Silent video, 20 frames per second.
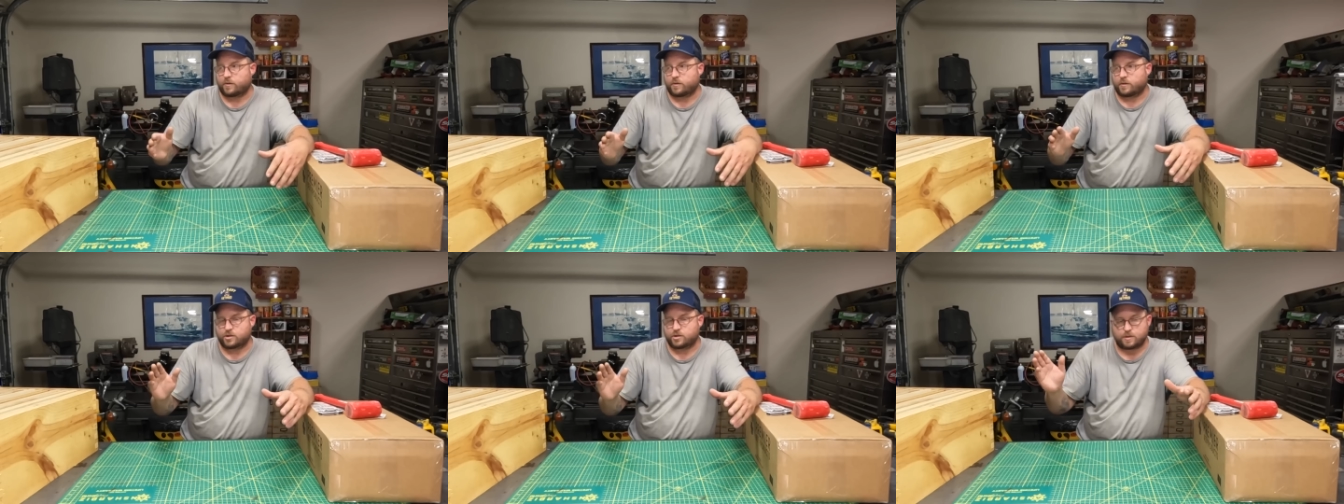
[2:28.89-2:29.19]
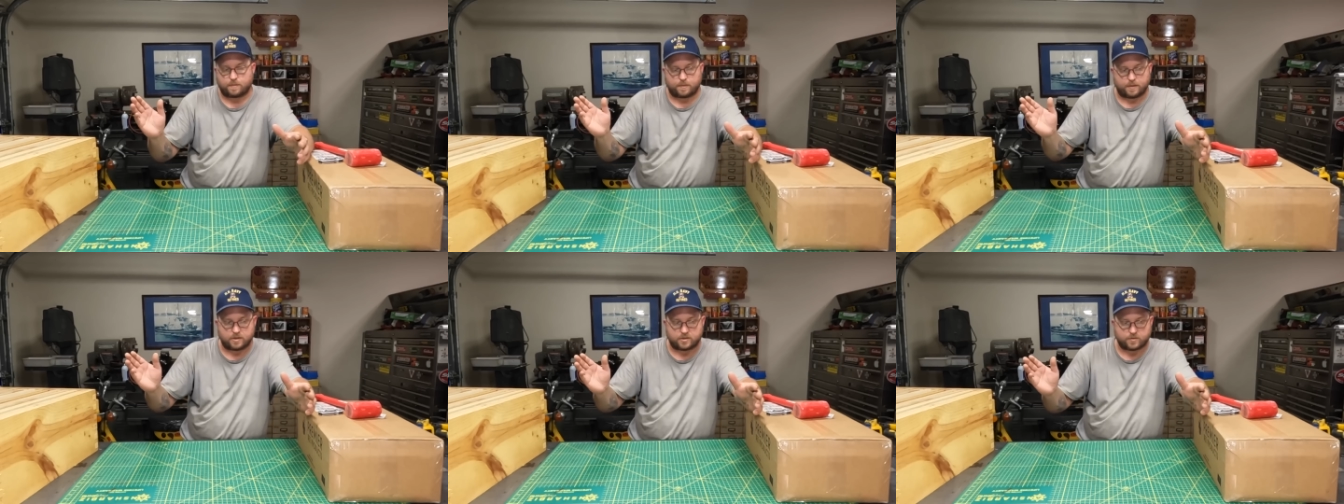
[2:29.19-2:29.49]
the
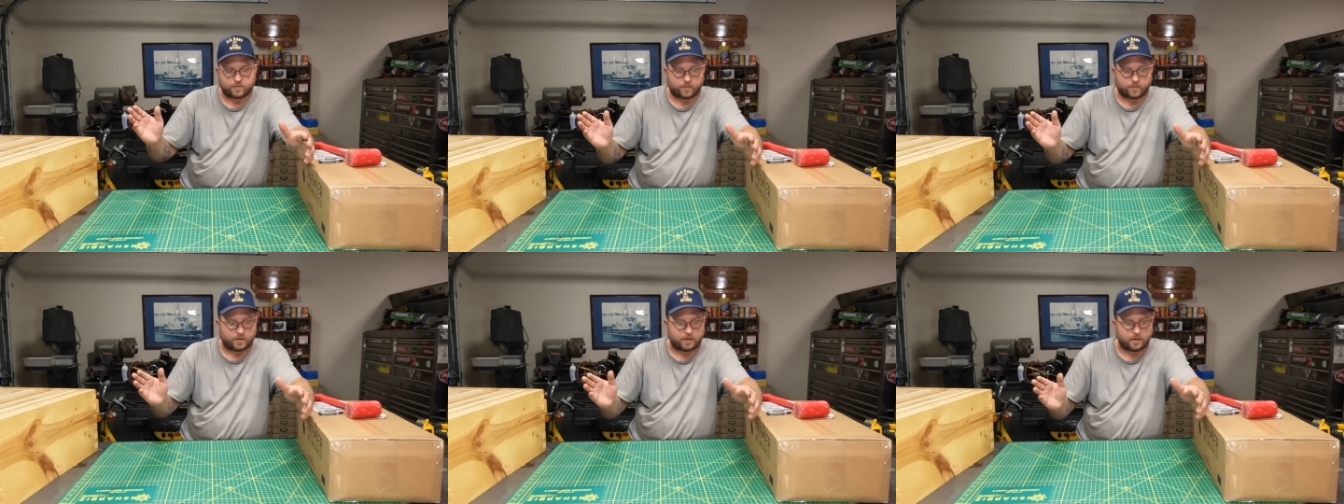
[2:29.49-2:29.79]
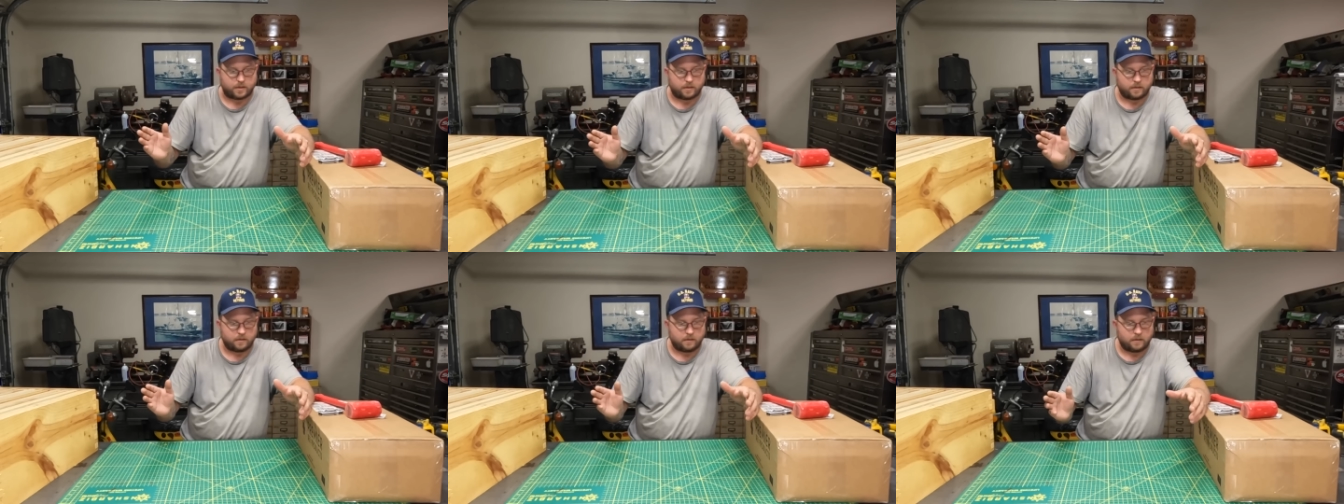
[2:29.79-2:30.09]
shipping is
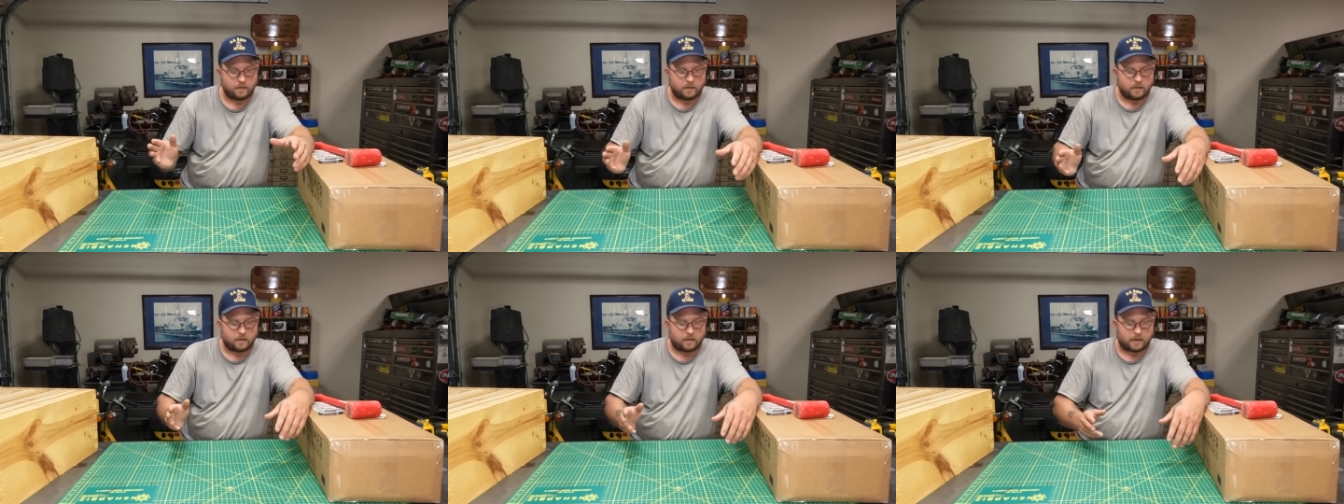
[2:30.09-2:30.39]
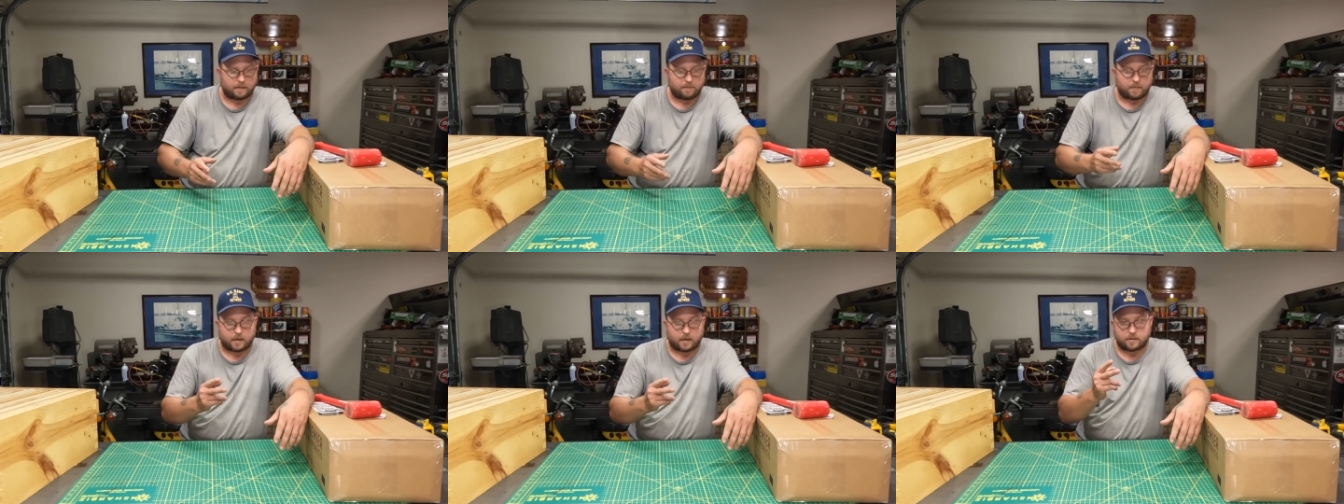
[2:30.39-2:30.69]
free.
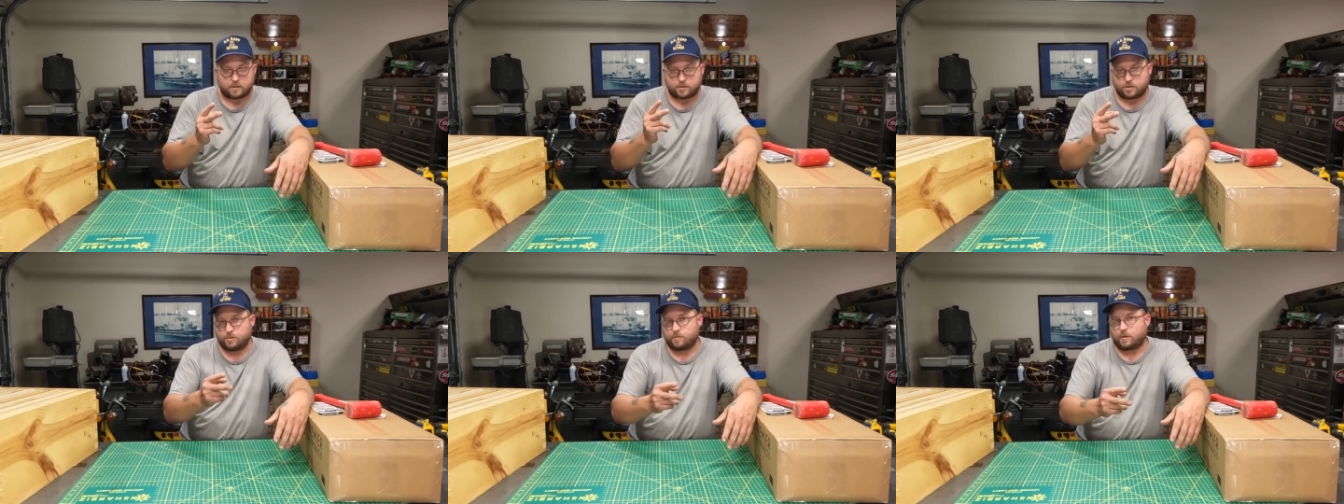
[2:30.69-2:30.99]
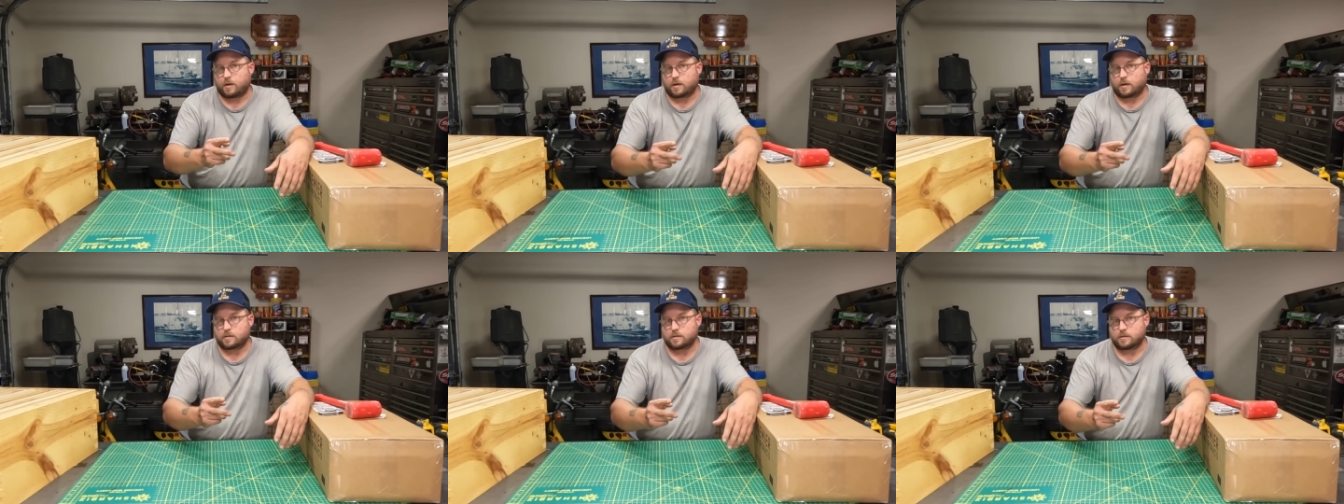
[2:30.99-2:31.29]
I bought 2
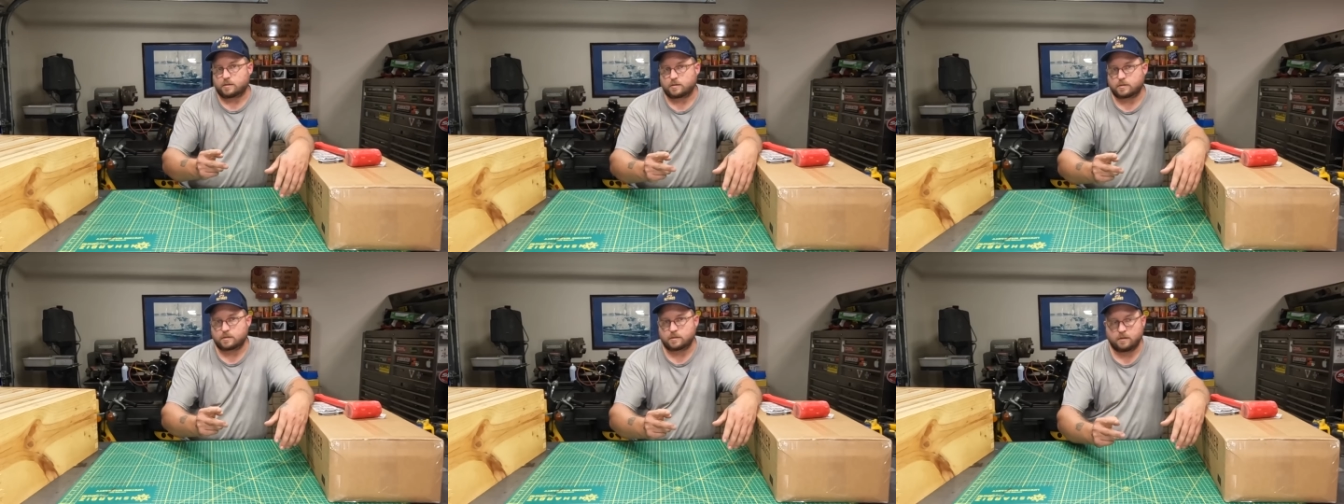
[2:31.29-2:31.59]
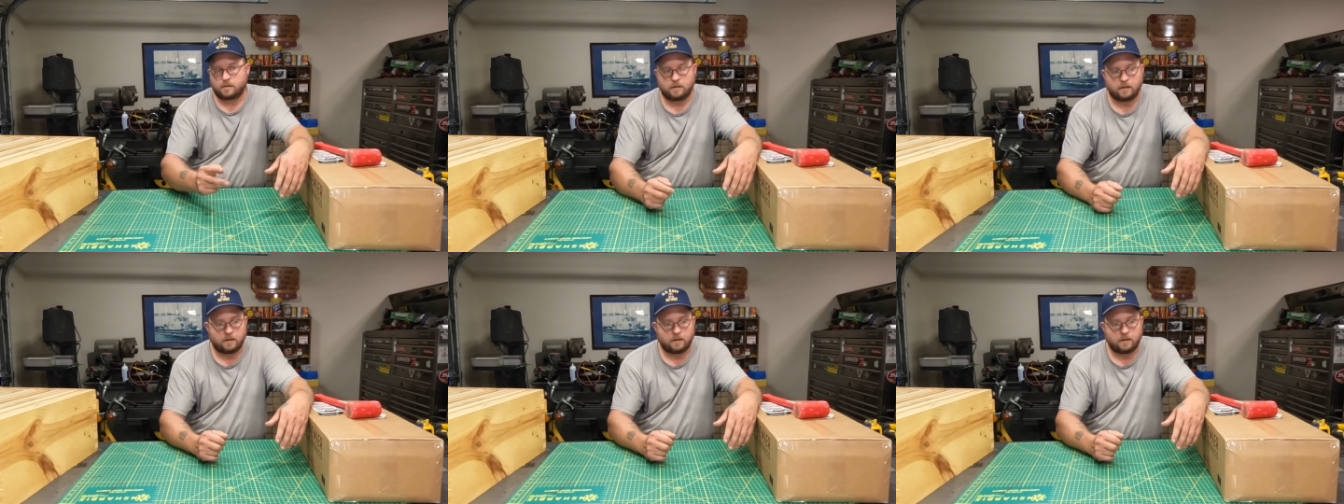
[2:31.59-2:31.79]
boxes,